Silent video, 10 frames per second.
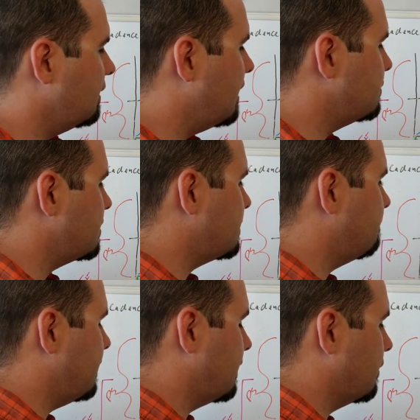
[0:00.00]
allows us
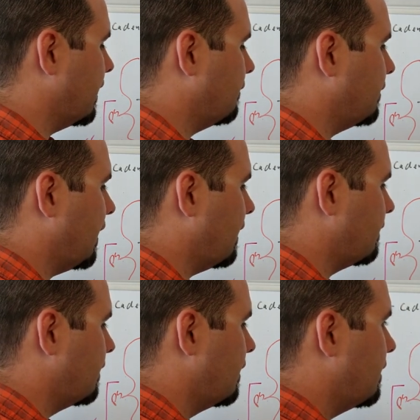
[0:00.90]
to figure out
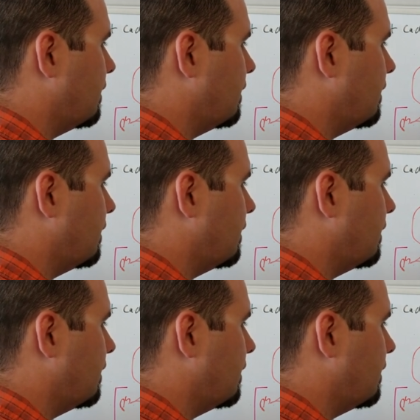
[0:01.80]
that